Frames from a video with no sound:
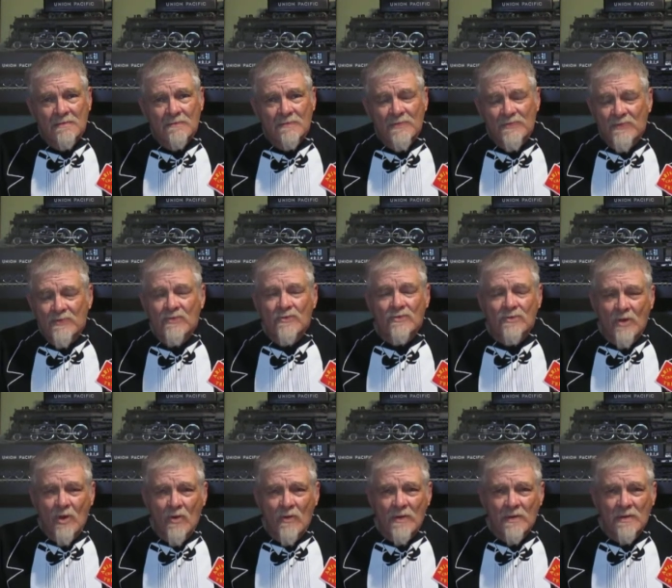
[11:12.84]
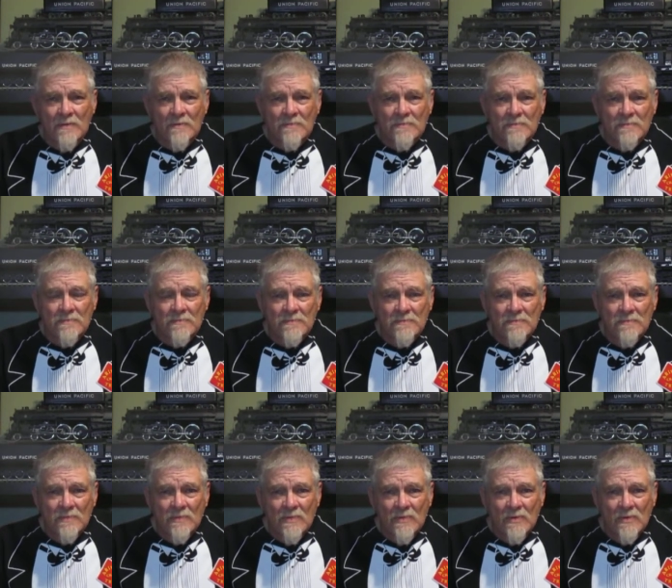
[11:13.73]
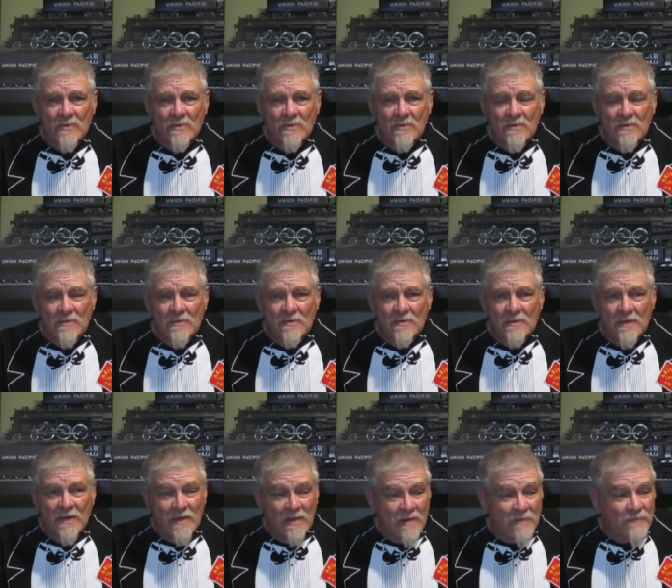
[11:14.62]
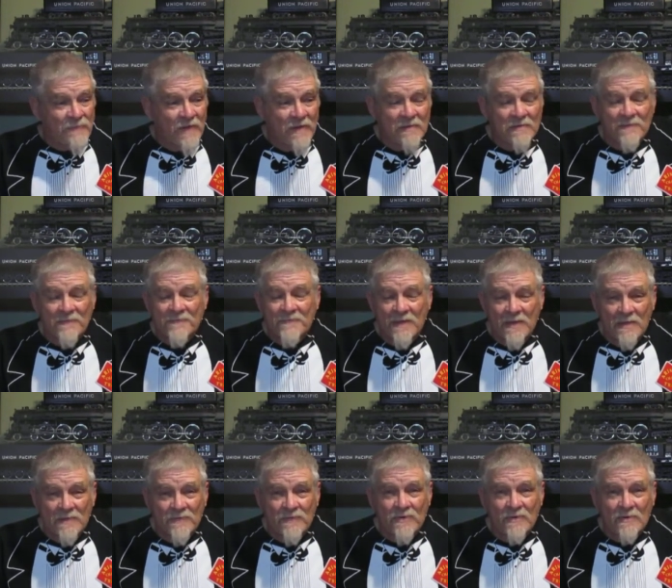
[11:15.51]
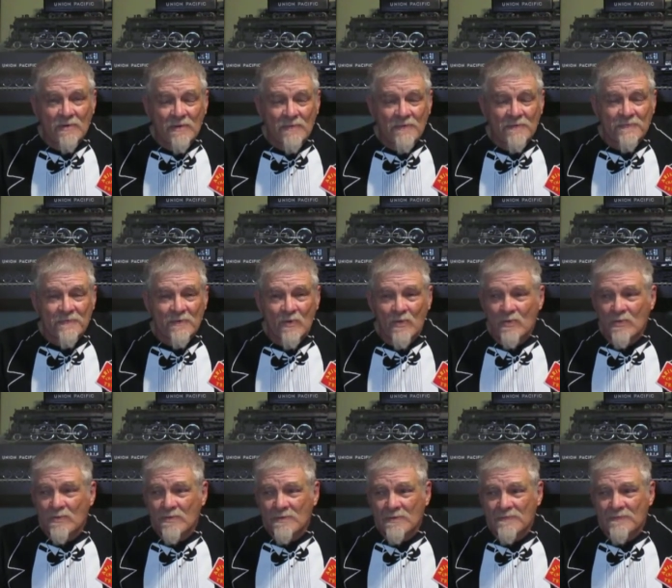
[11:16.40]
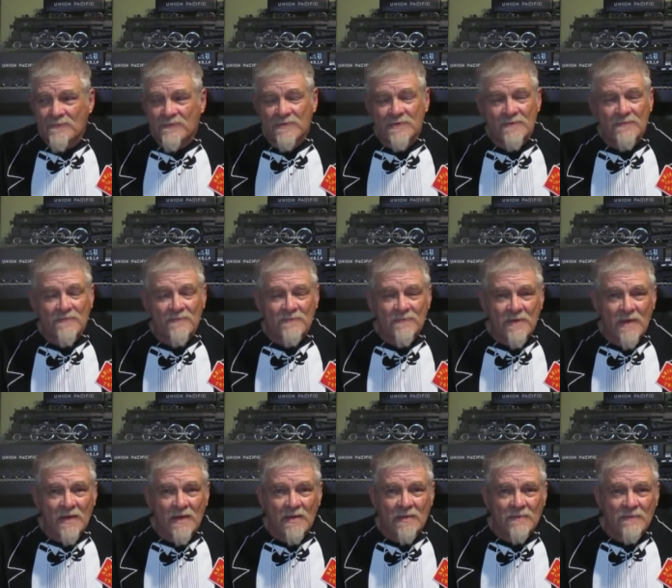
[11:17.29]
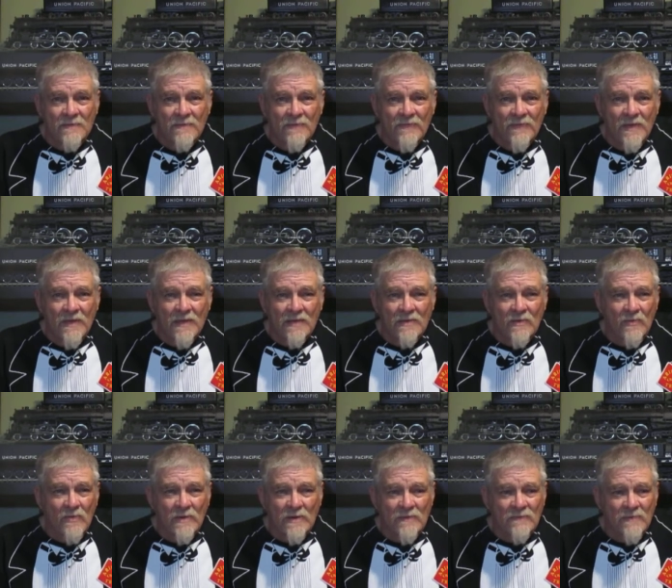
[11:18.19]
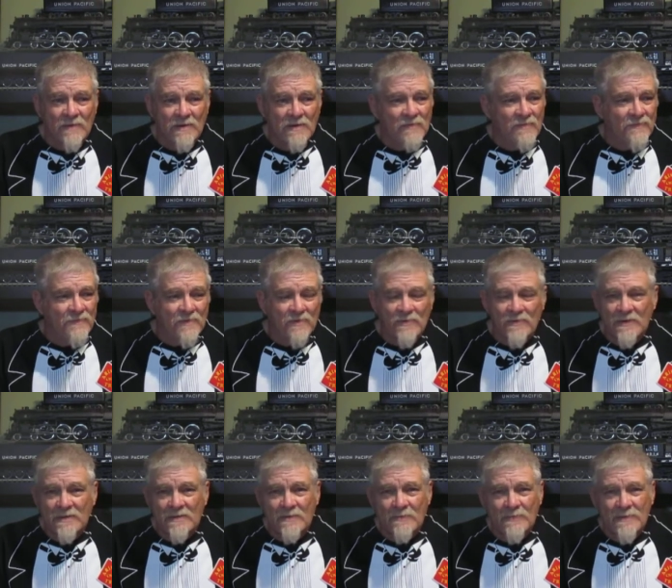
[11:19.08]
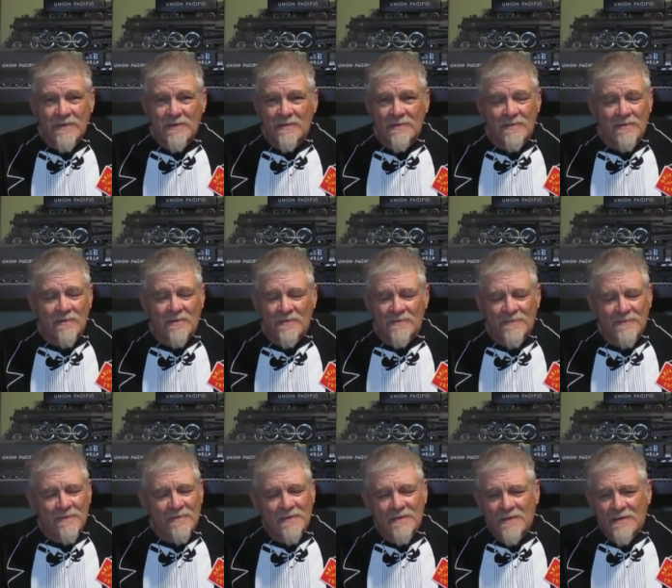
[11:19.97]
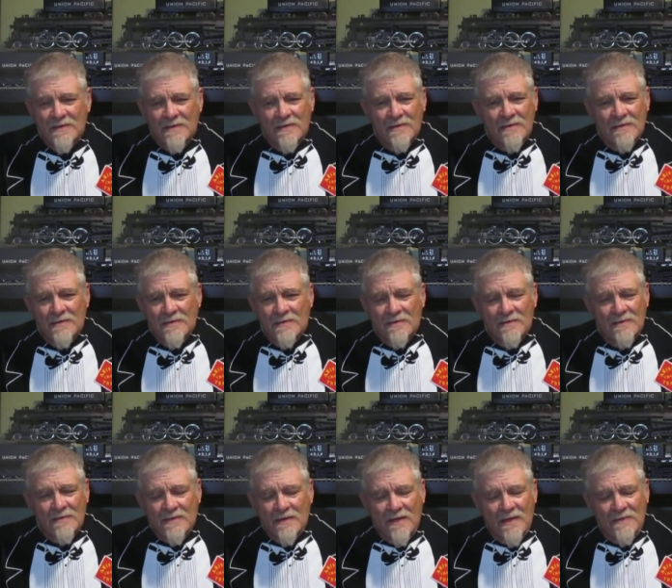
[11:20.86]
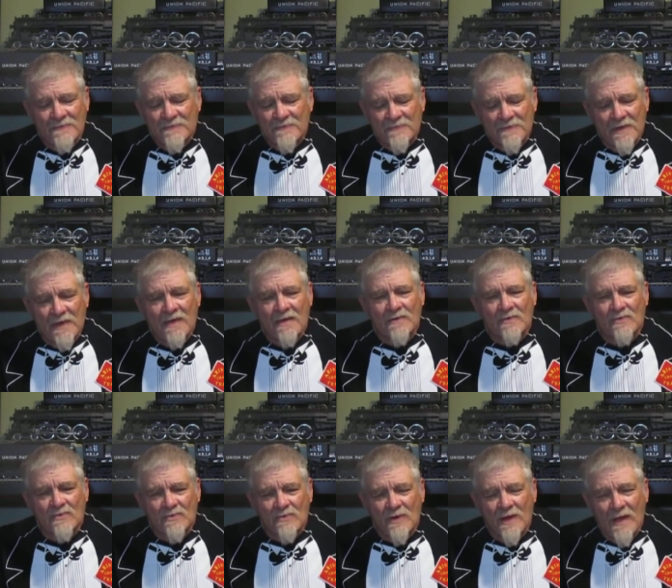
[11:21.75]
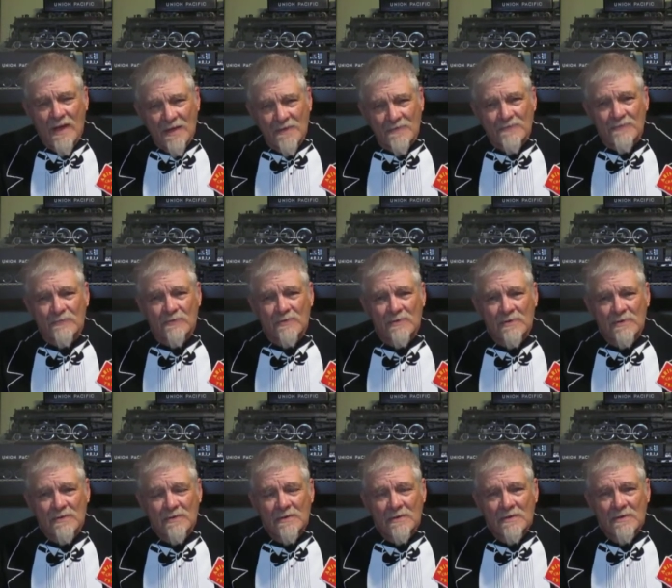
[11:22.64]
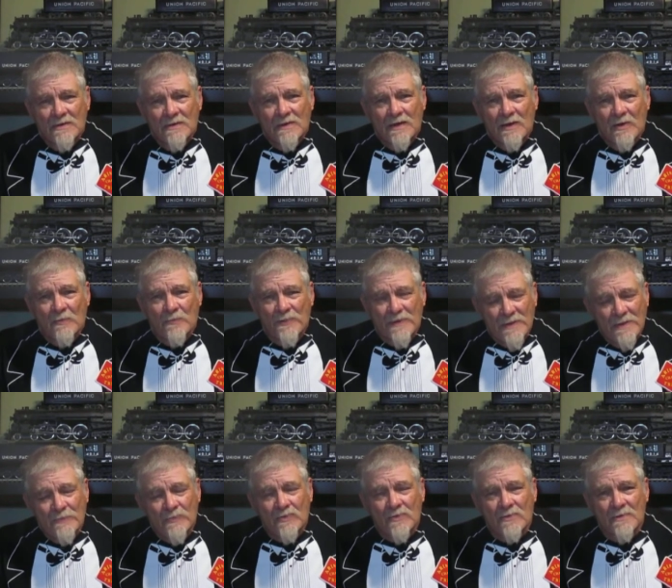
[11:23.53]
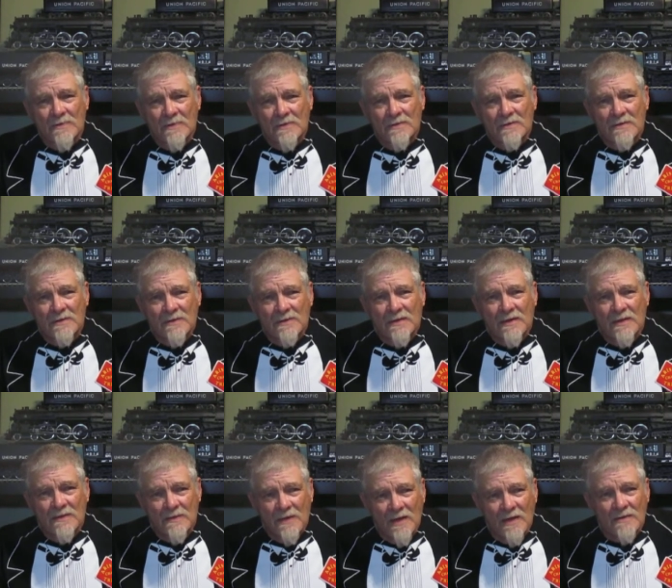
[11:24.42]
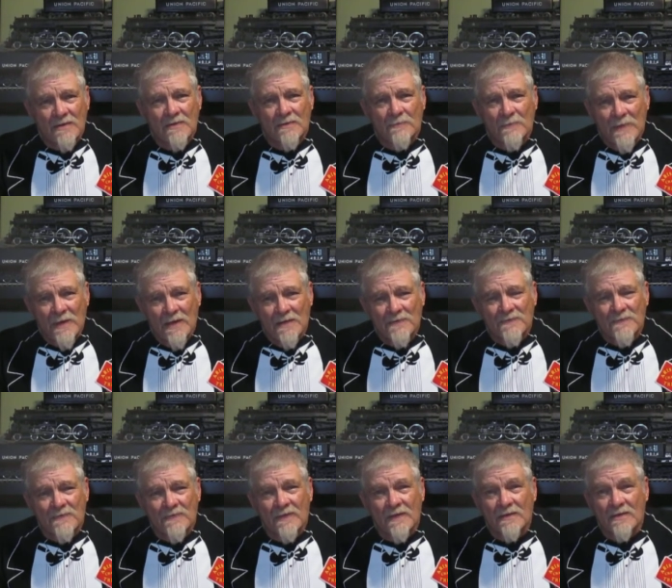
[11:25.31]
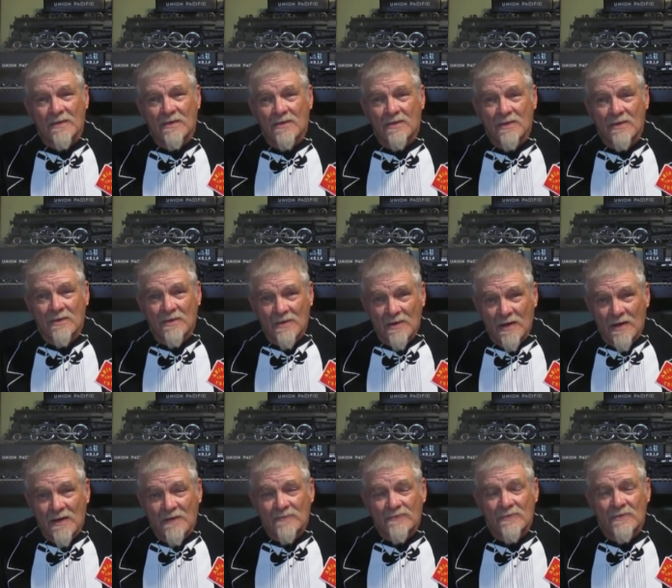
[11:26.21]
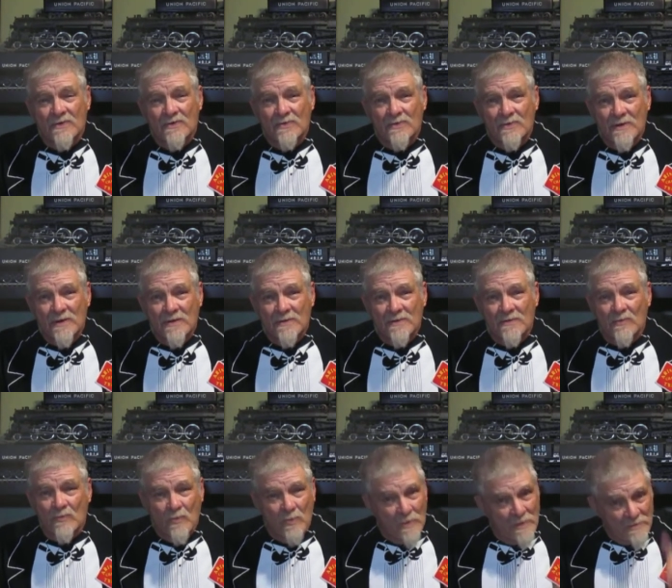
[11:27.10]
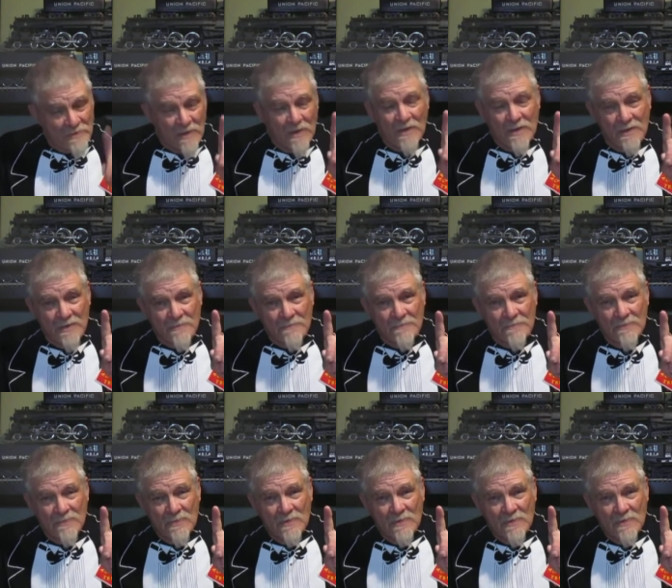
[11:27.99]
But do you know him? And I'm taking a stand too on this whole is Jesus God thing or whatever. He was a created being and all. I just can't grasp how people cannot imagine that God, the Creator, one God,